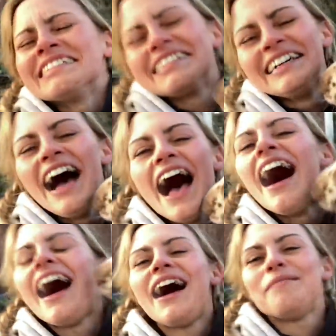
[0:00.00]

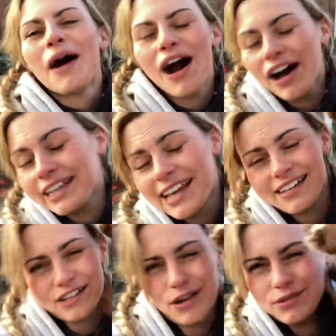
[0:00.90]
I
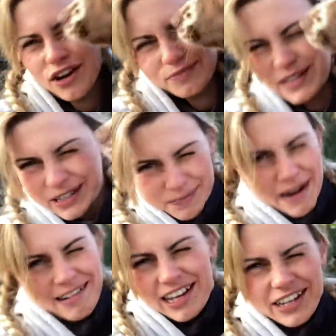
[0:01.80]
get told off because
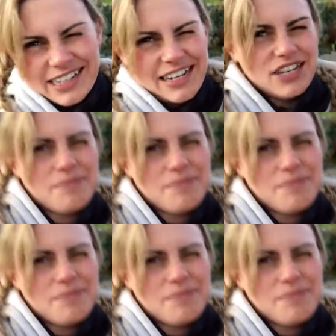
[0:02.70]
apparently I teach